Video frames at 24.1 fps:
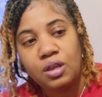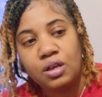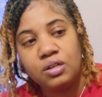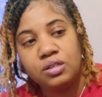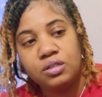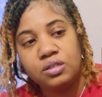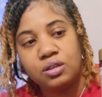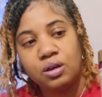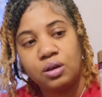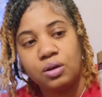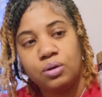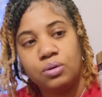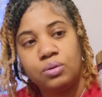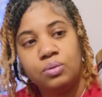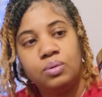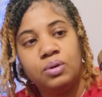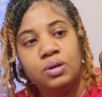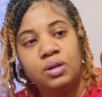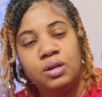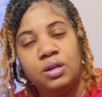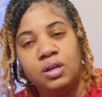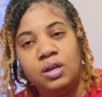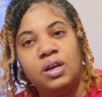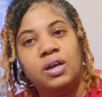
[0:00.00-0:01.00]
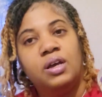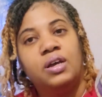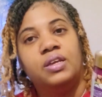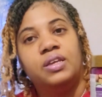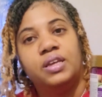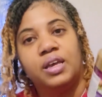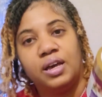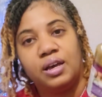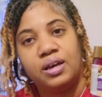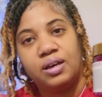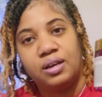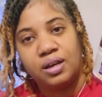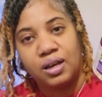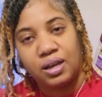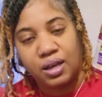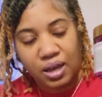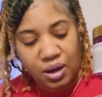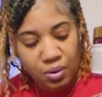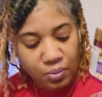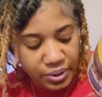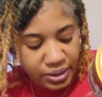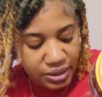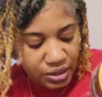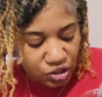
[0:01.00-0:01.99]
So yeah, I
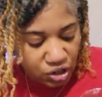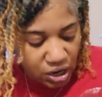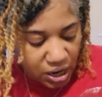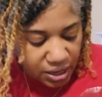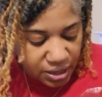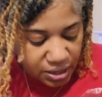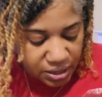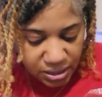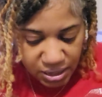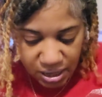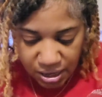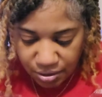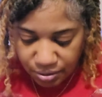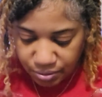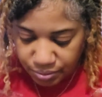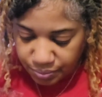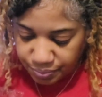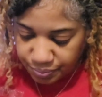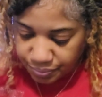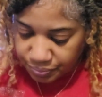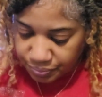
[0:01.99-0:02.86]
can't wait to try this out.